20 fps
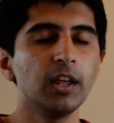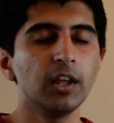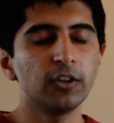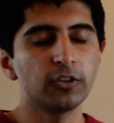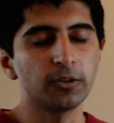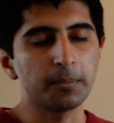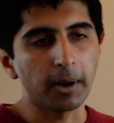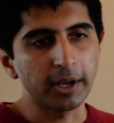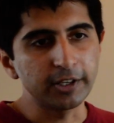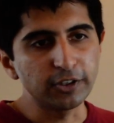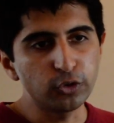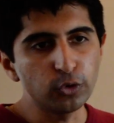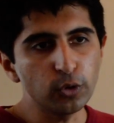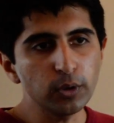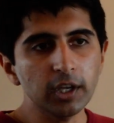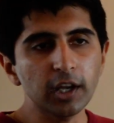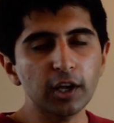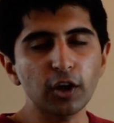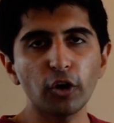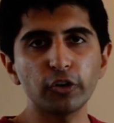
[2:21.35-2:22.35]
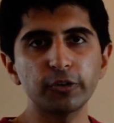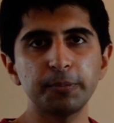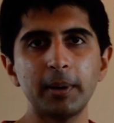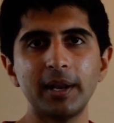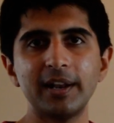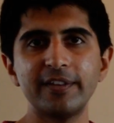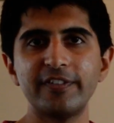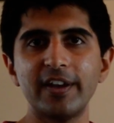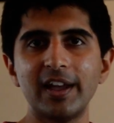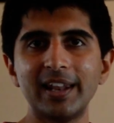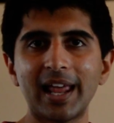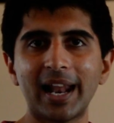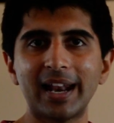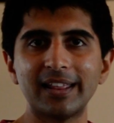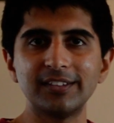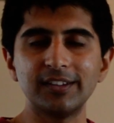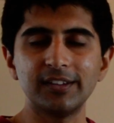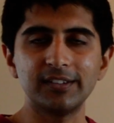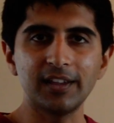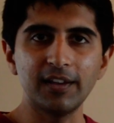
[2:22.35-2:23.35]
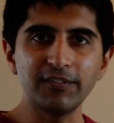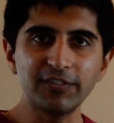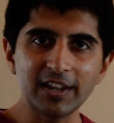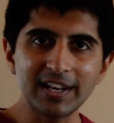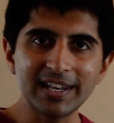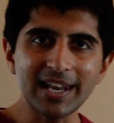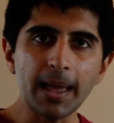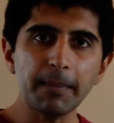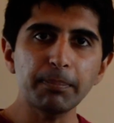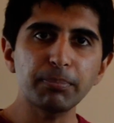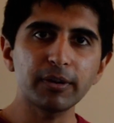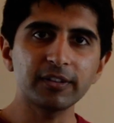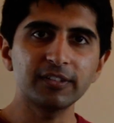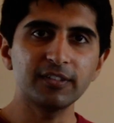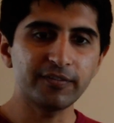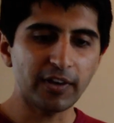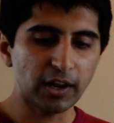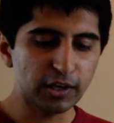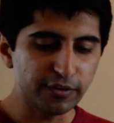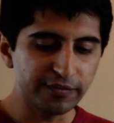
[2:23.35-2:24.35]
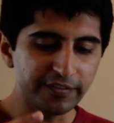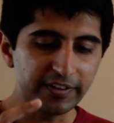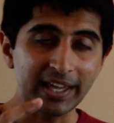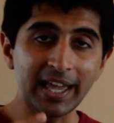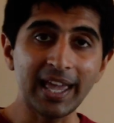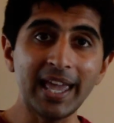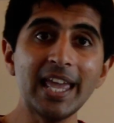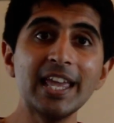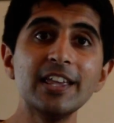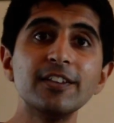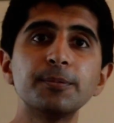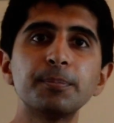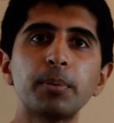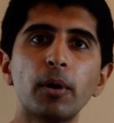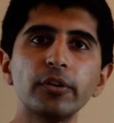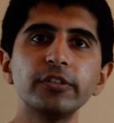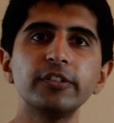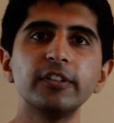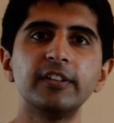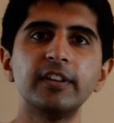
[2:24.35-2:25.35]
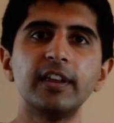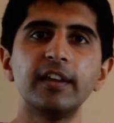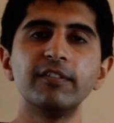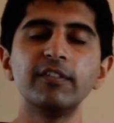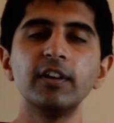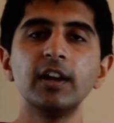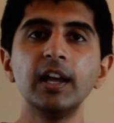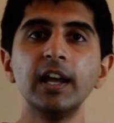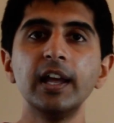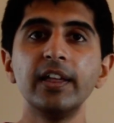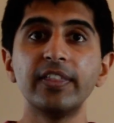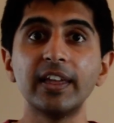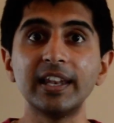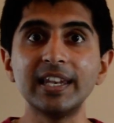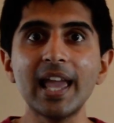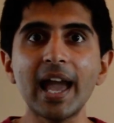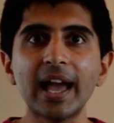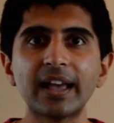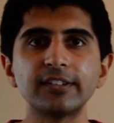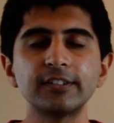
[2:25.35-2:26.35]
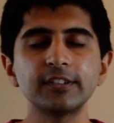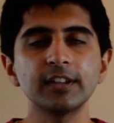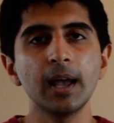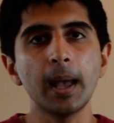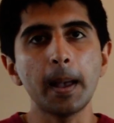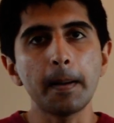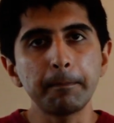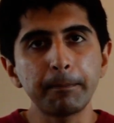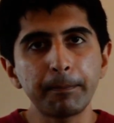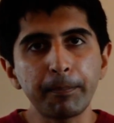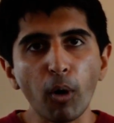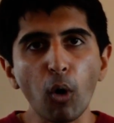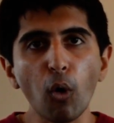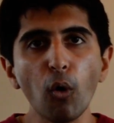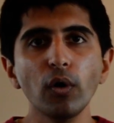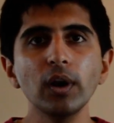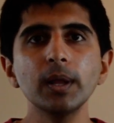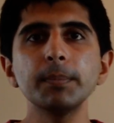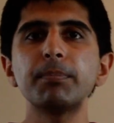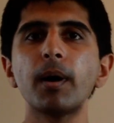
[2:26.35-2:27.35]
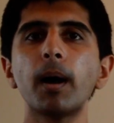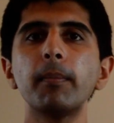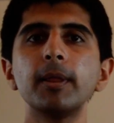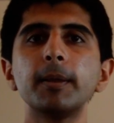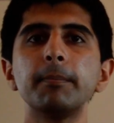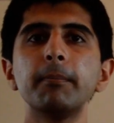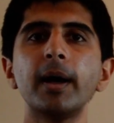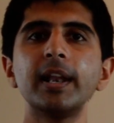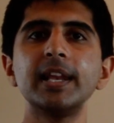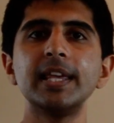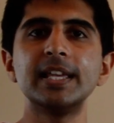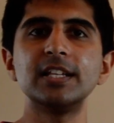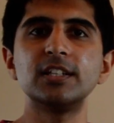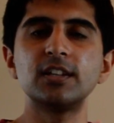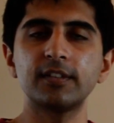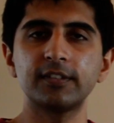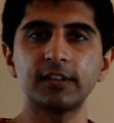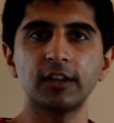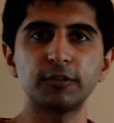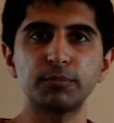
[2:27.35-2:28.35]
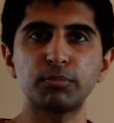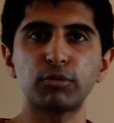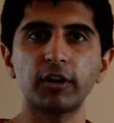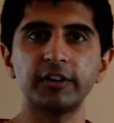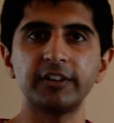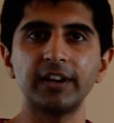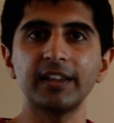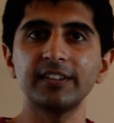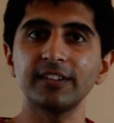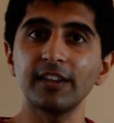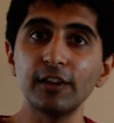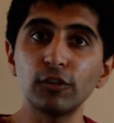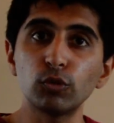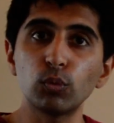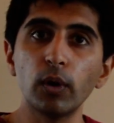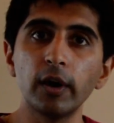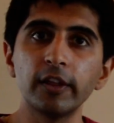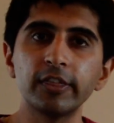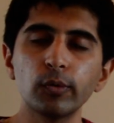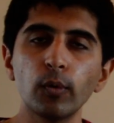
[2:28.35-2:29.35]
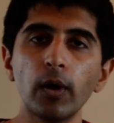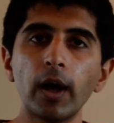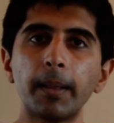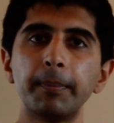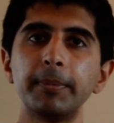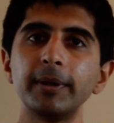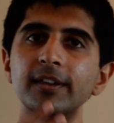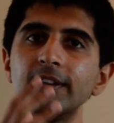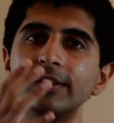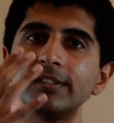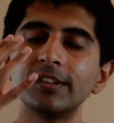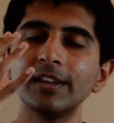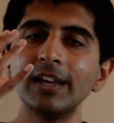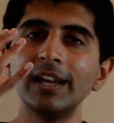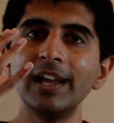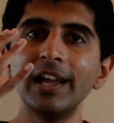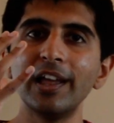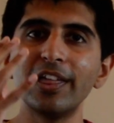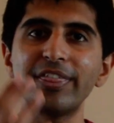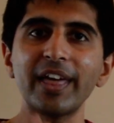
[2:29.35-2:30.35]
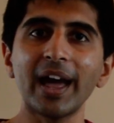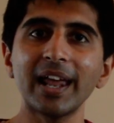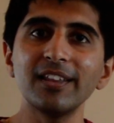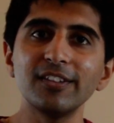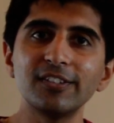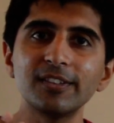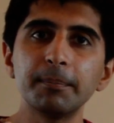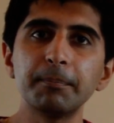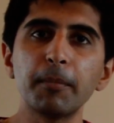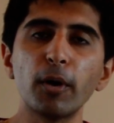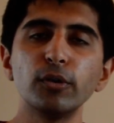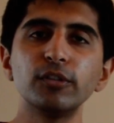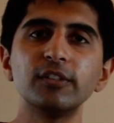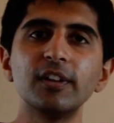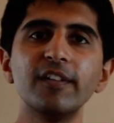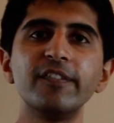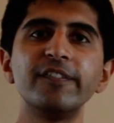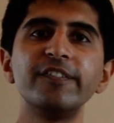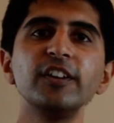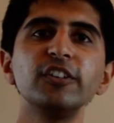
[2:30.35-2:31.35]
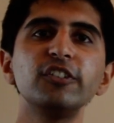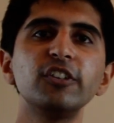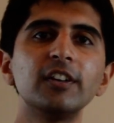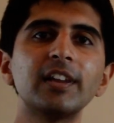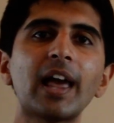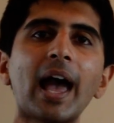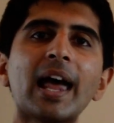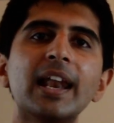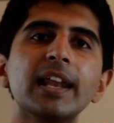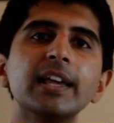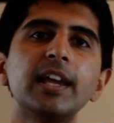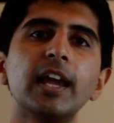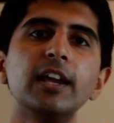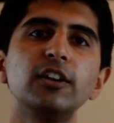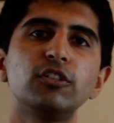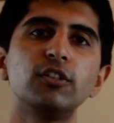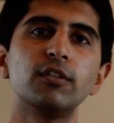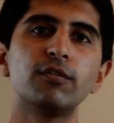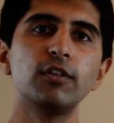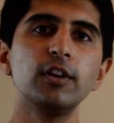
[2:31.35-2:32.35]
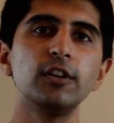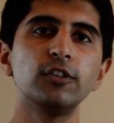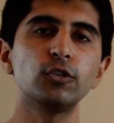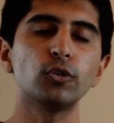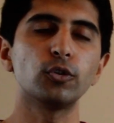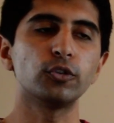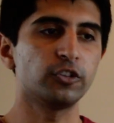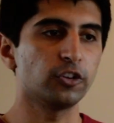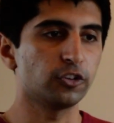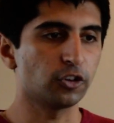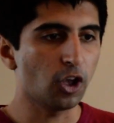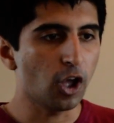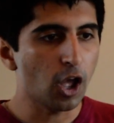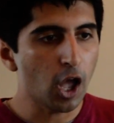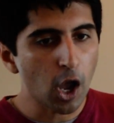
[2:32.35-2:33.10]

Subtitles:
So by doing cost-benefit analysis, if the net present value figure is positive, then yes, pouring public money into such a project is worthwhile because that is the most efficient allocation of resources.